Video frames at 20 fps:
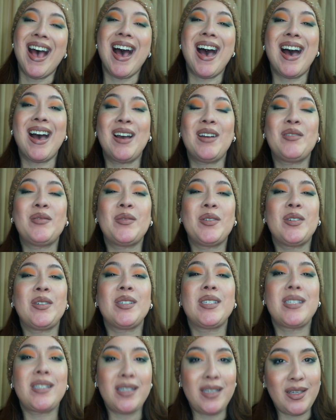I will
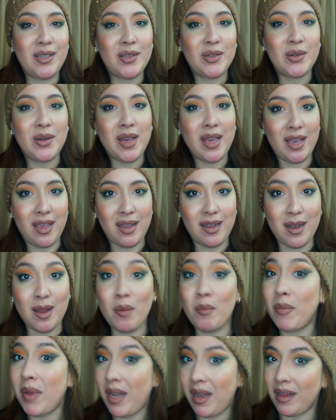see you in
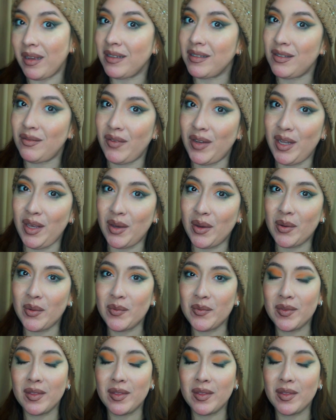my next video.